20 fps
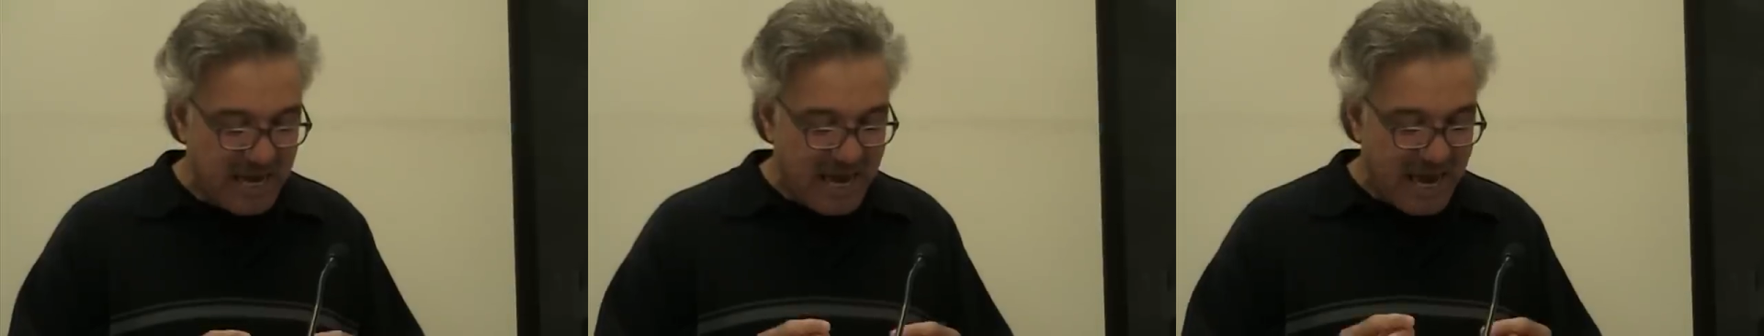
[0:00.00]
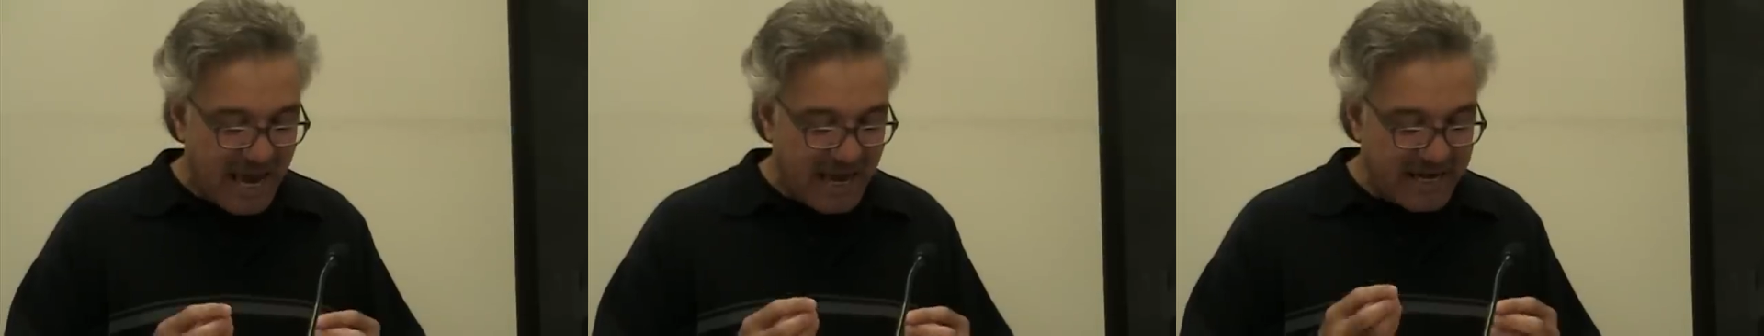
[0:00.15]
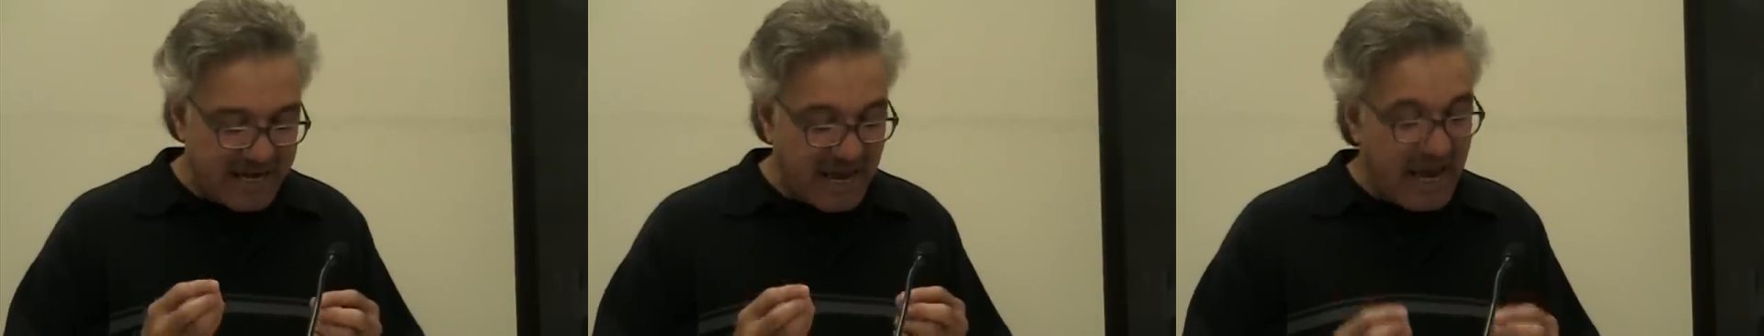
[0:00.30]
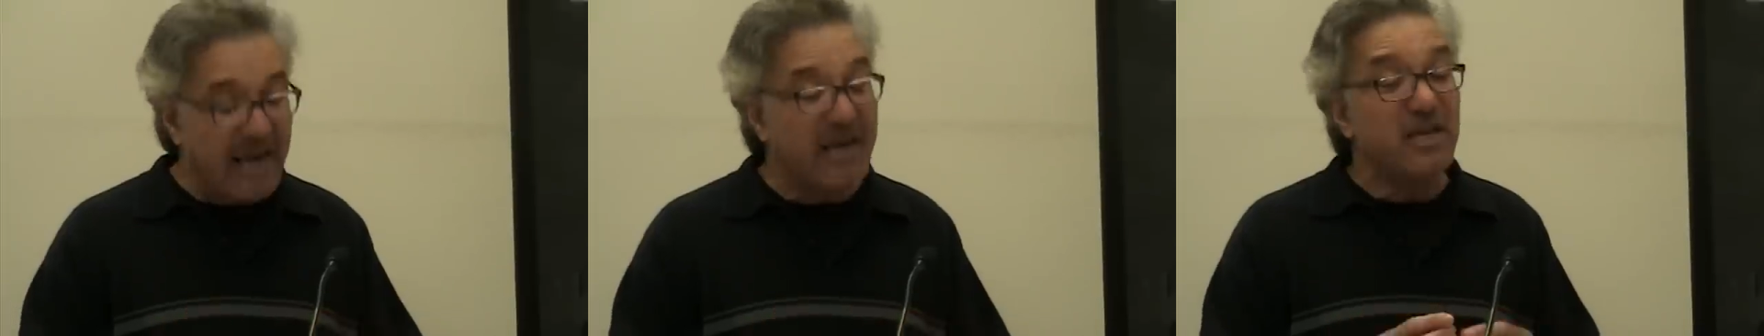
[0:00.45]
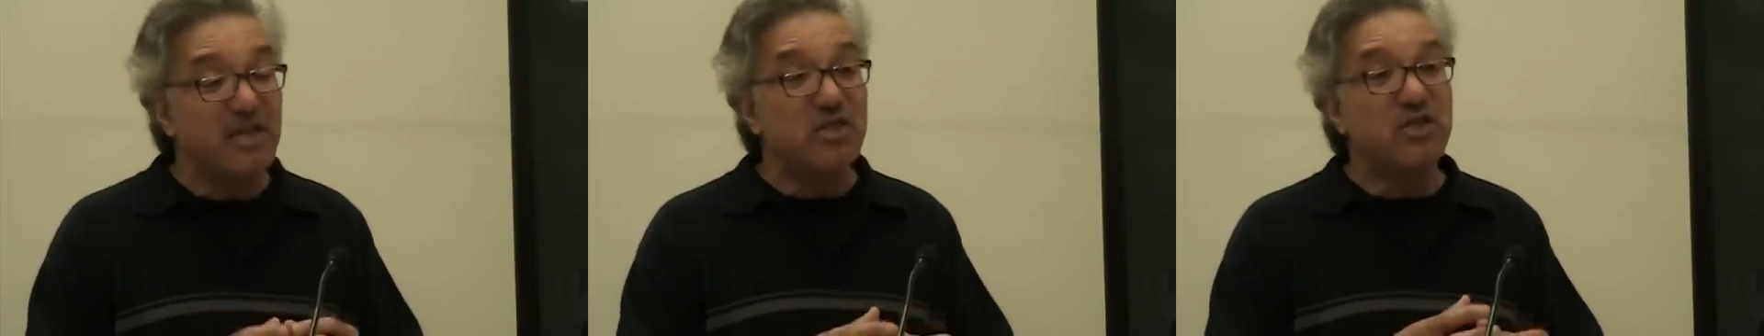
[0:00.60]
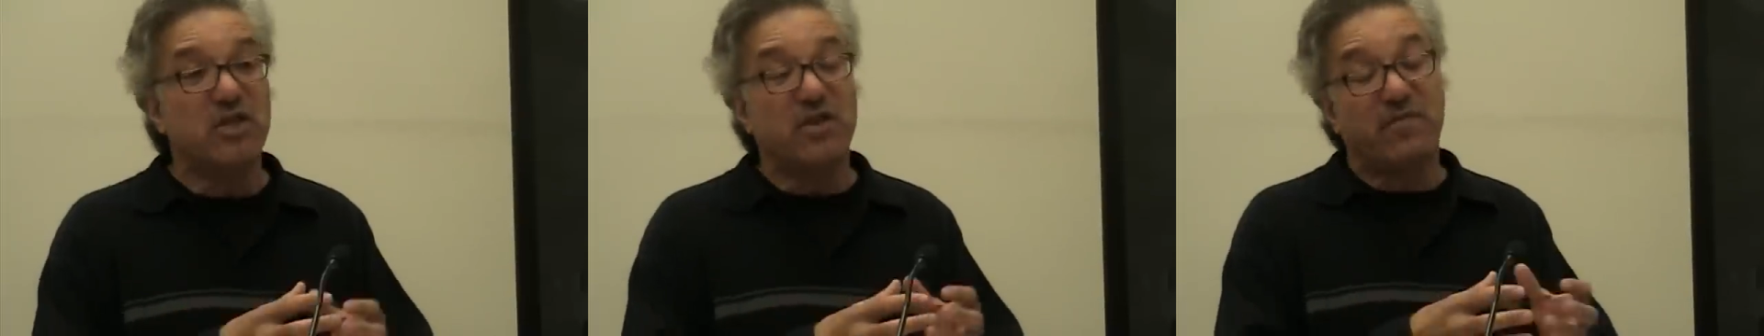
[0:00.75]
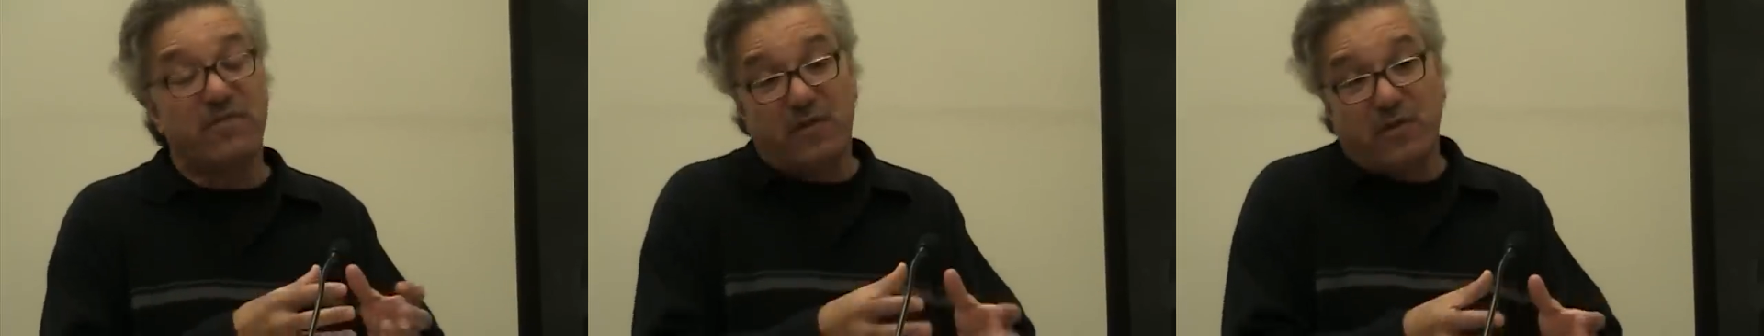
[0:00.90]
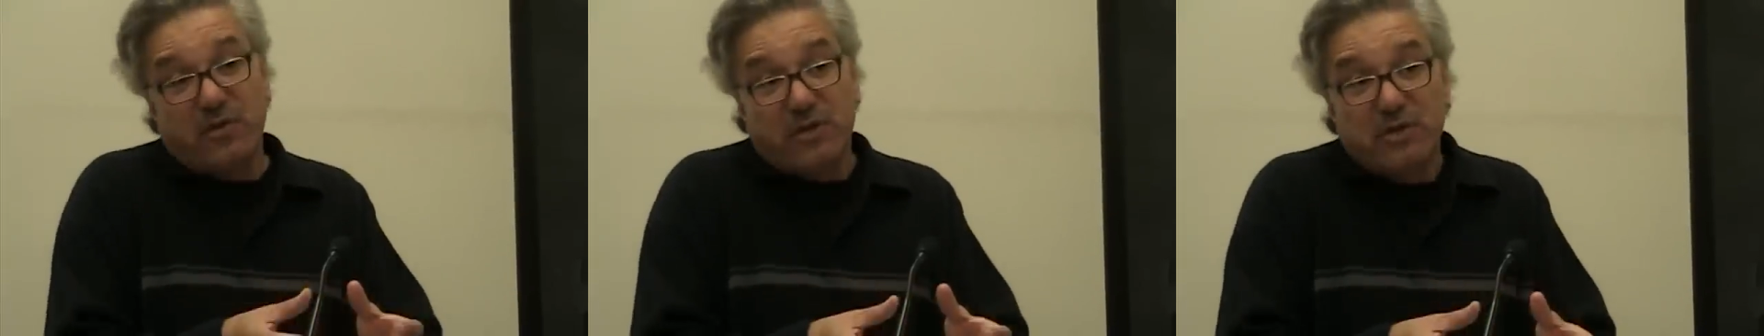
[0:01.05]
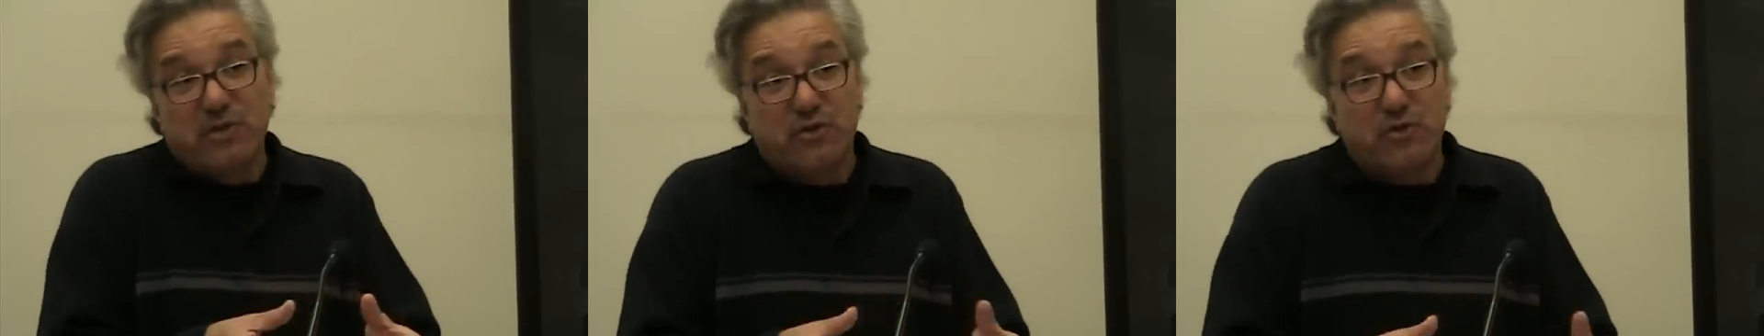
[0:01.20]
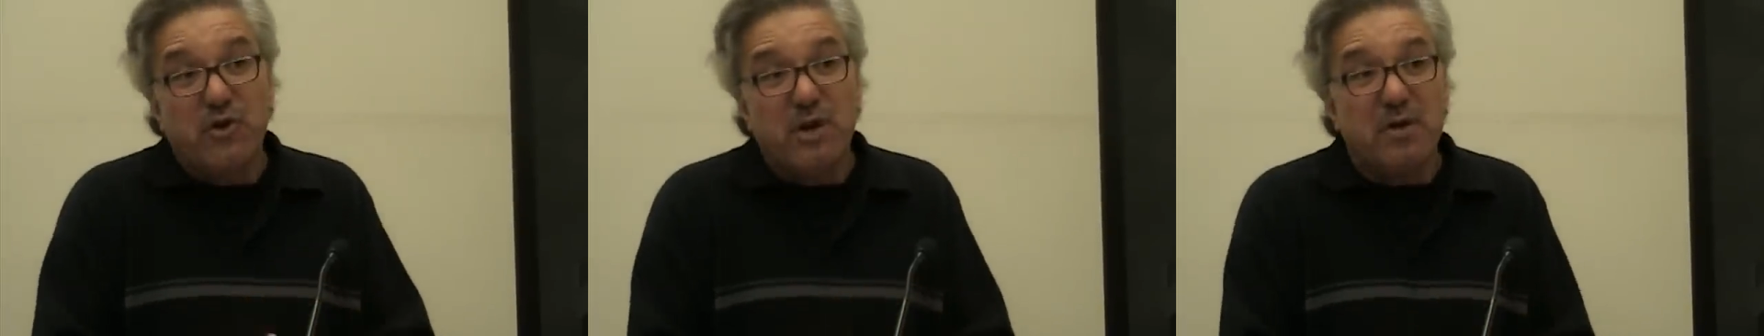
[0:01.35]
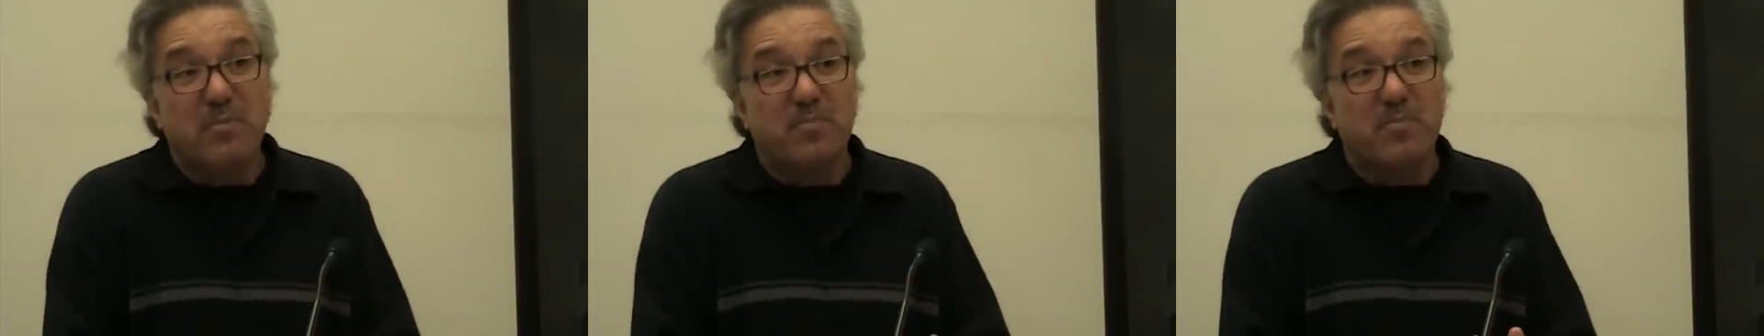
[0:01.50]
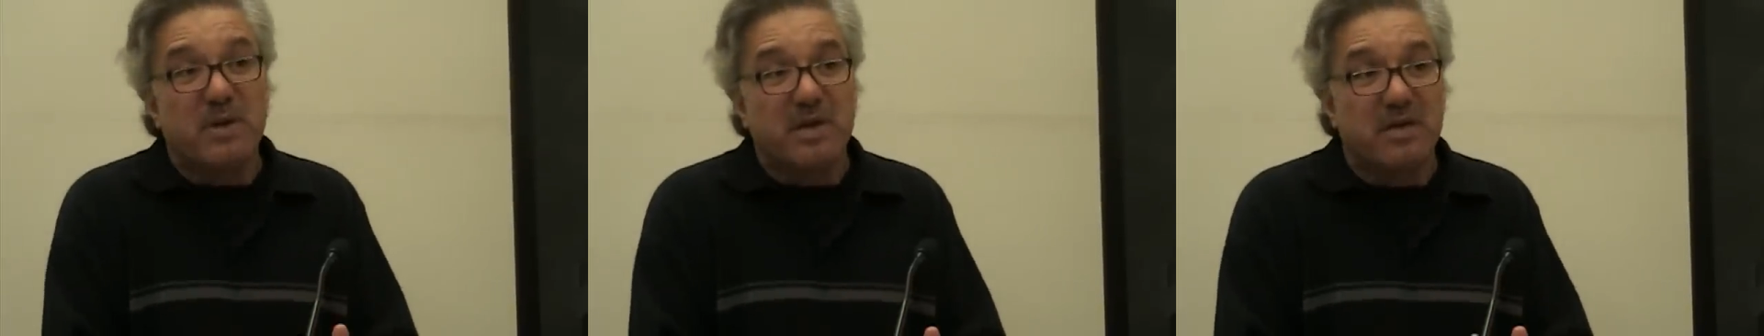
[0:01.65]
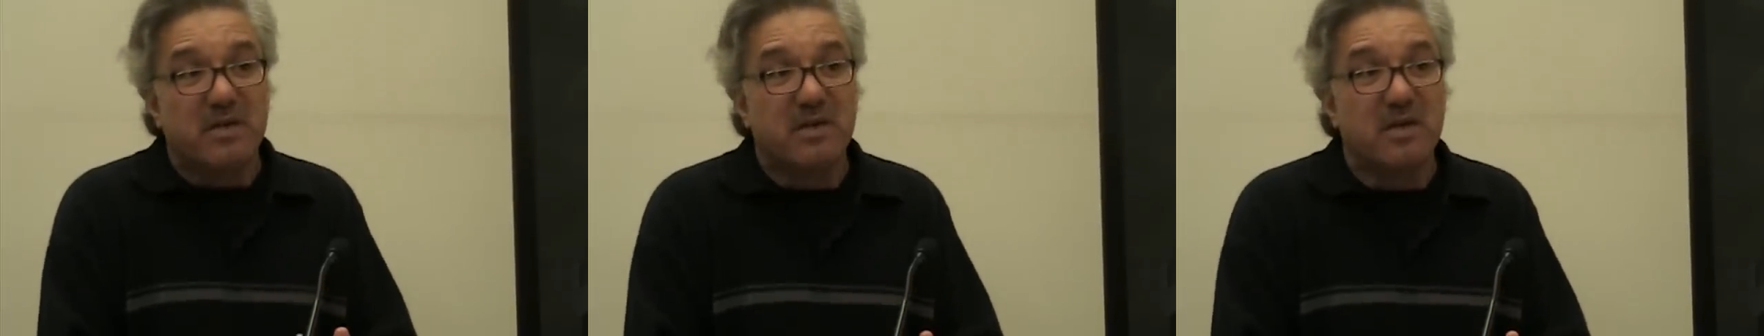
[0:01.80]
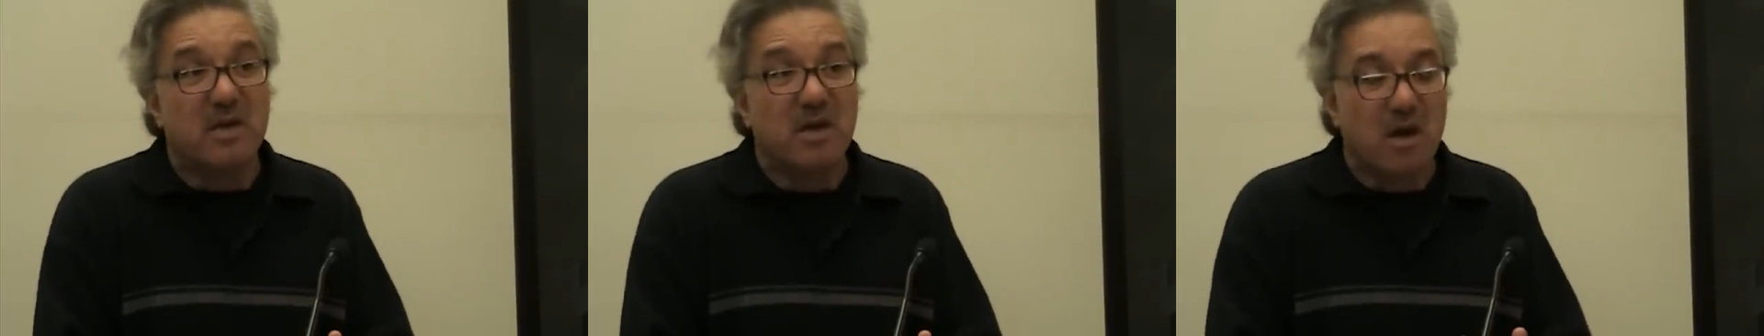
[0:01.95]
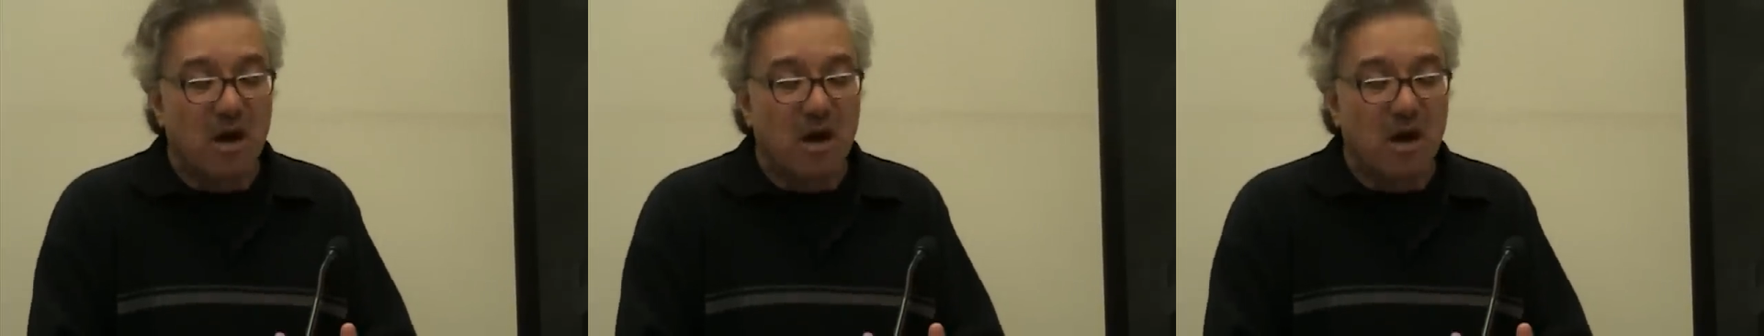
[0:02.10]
and energy for the treatment